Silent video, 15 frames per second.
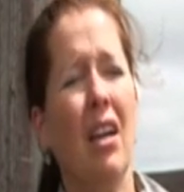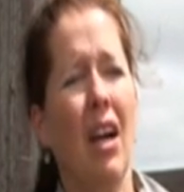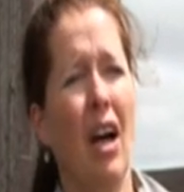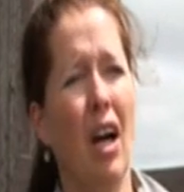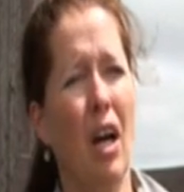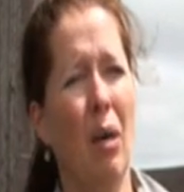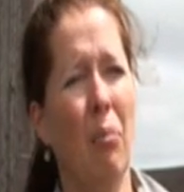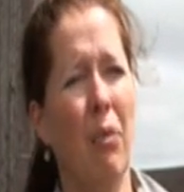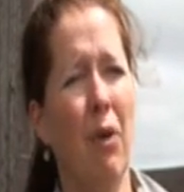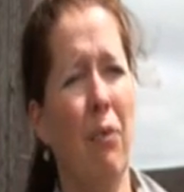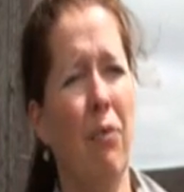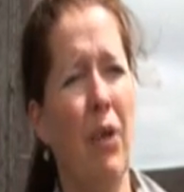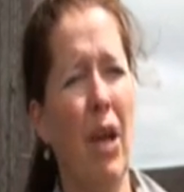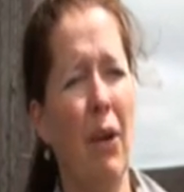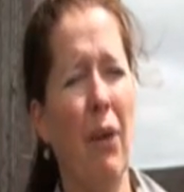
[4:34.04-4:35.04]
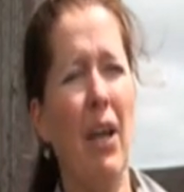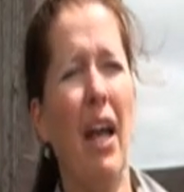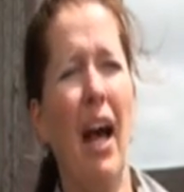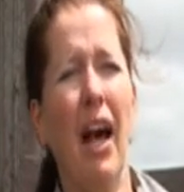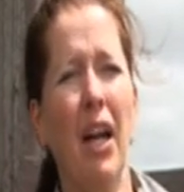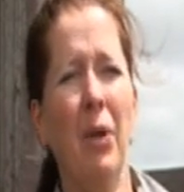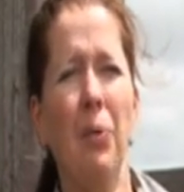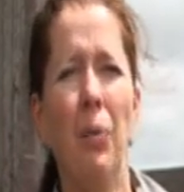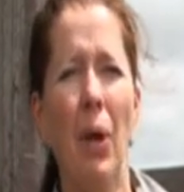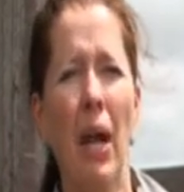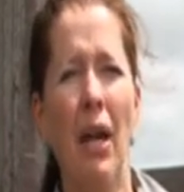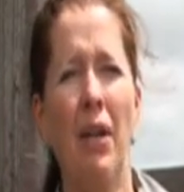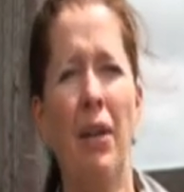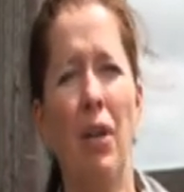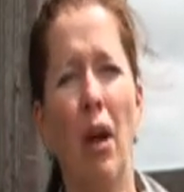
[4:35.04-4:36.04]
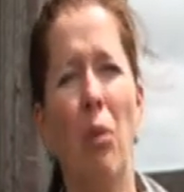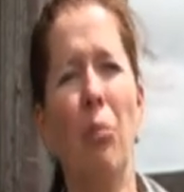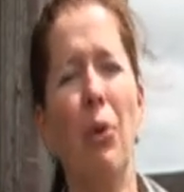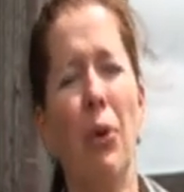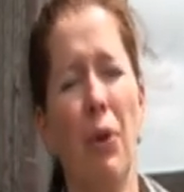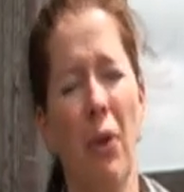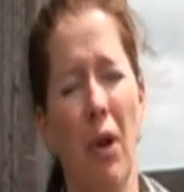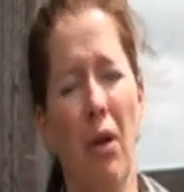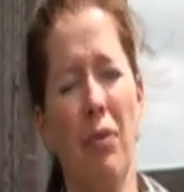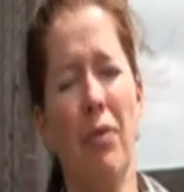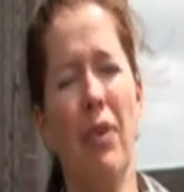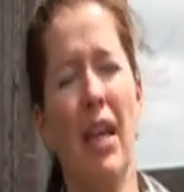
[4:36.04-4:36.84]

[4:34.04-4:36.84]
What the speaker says: a very high number of